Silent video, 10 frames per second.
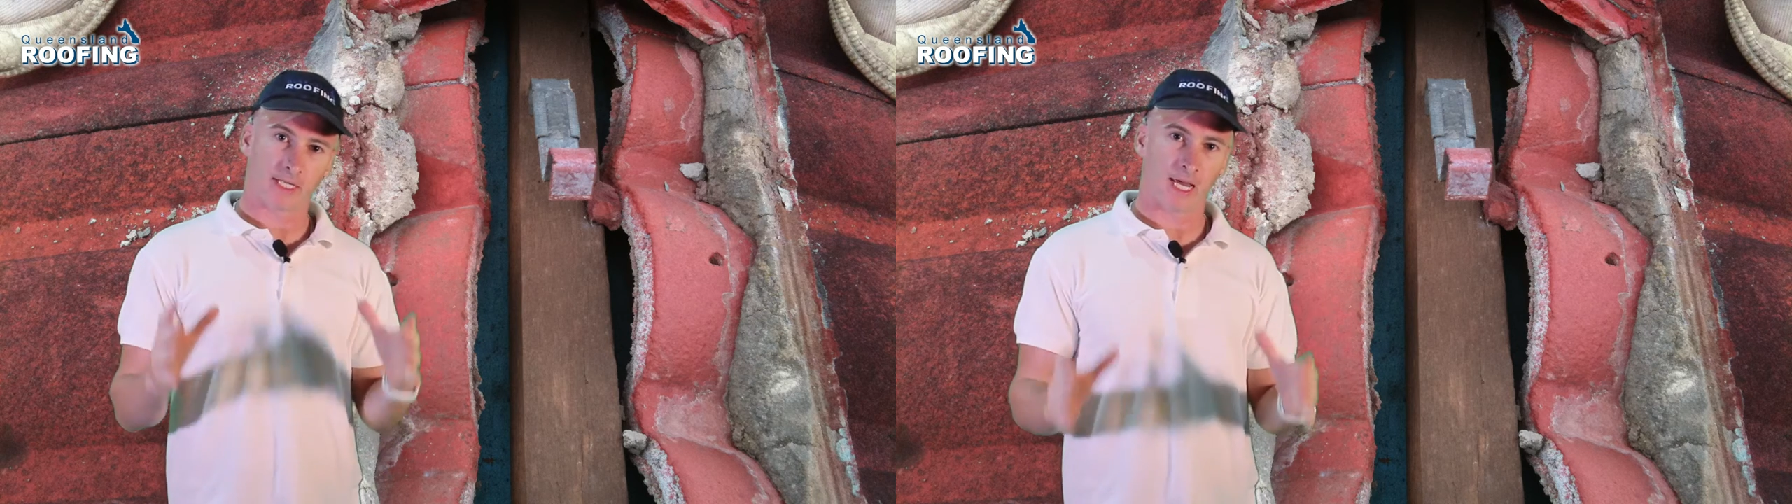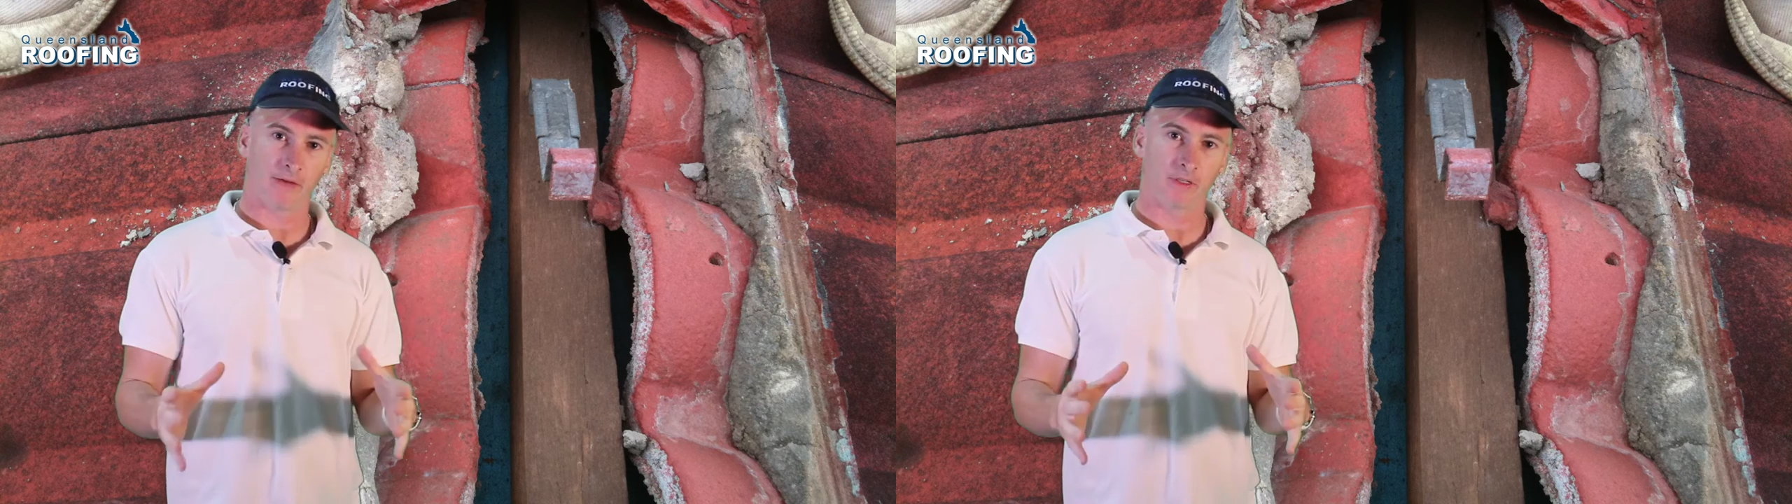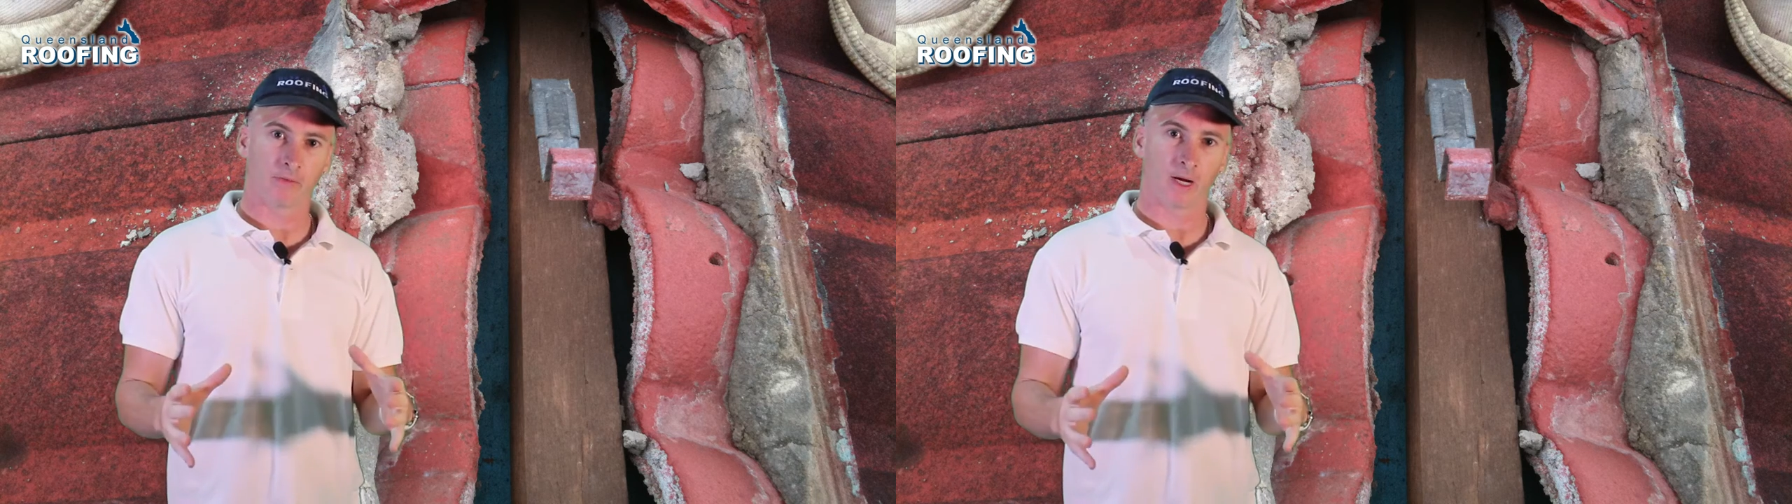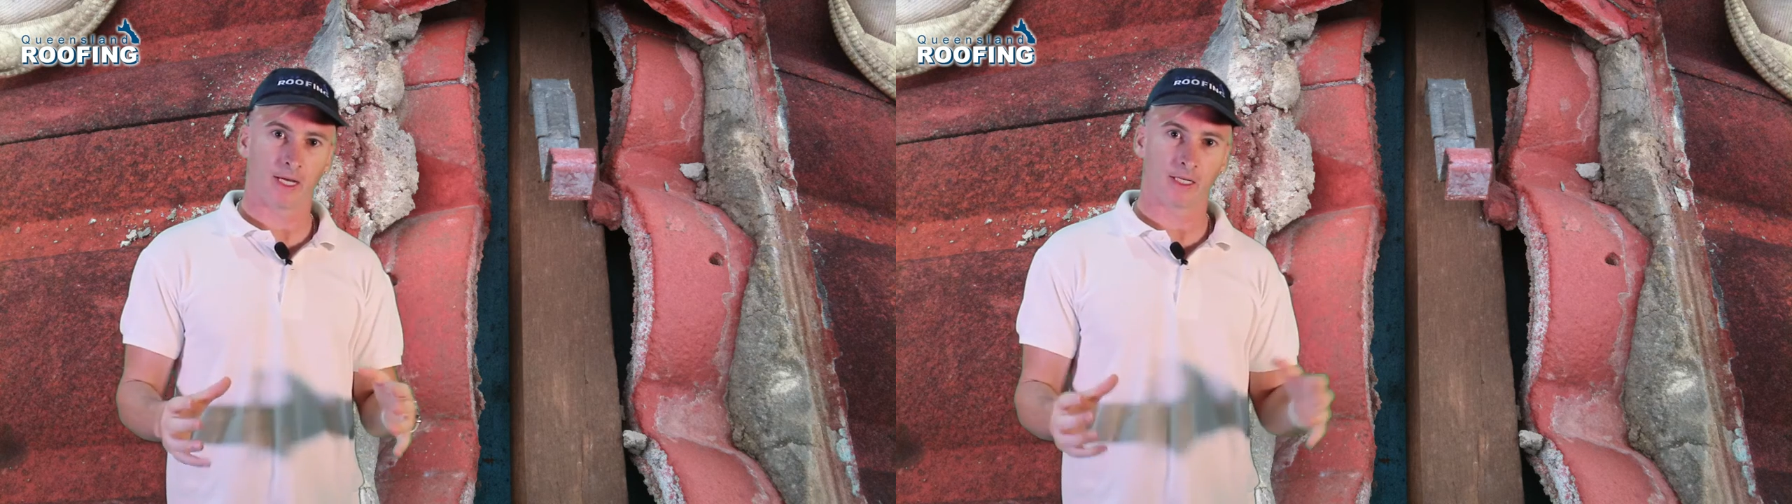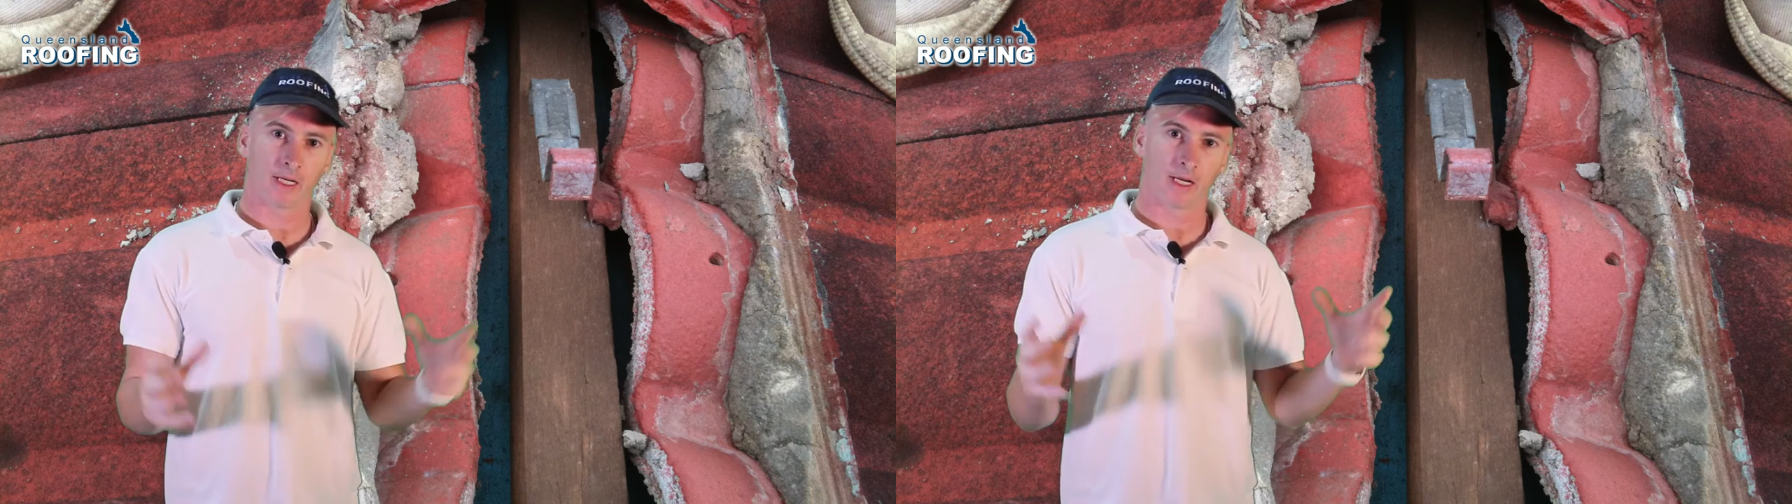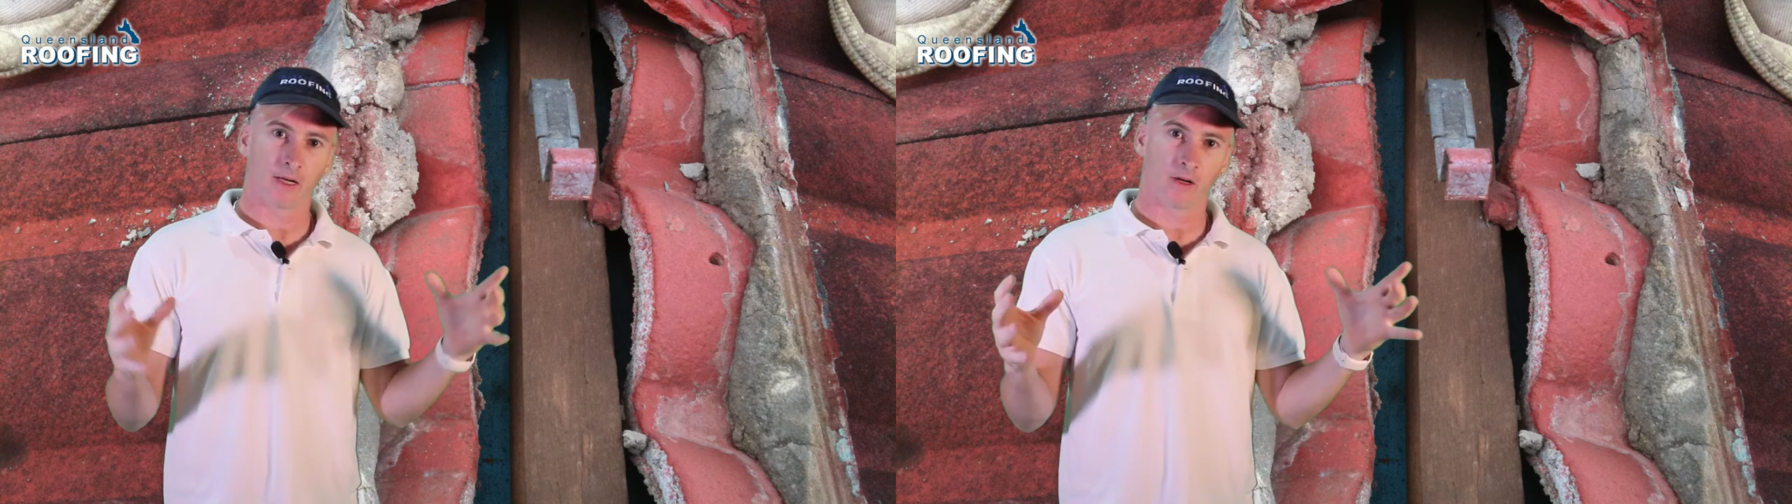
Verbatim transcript: is heavy rain,